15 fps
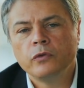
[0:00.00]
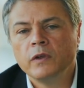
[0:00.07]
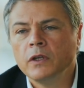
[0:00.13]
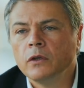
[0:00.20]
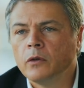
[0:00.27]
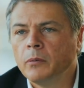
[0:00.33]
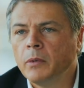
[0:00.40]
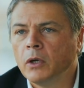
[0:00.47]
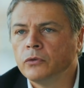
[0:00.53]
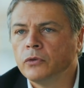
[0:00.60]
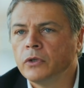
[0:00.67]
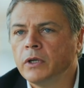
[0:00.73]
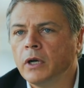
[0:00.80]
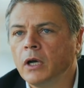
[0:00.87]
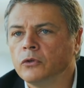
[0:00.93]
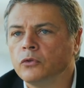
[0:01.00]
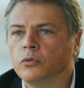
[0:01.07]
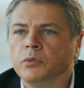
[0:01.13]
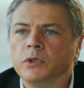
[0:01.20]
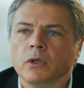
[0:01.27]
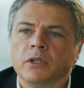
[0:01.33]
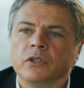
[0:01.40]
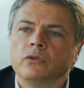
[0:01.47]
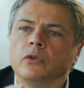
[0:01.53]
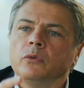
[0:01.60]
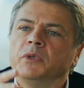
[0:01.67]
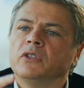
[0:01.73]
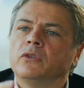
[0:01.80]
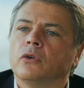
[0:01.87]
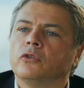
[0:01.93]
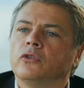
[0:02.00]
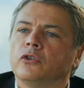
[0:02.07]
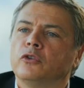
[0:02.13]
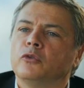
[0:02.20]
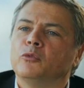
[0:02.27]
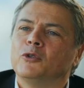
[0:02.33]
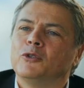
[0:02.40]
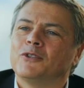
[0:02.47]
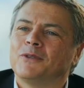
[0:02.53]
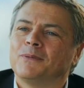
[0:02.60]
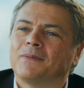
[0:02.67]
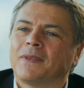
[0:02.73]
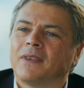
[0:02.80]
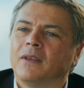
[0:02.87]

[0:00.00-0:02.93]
think about a car to be a little bit autonomous,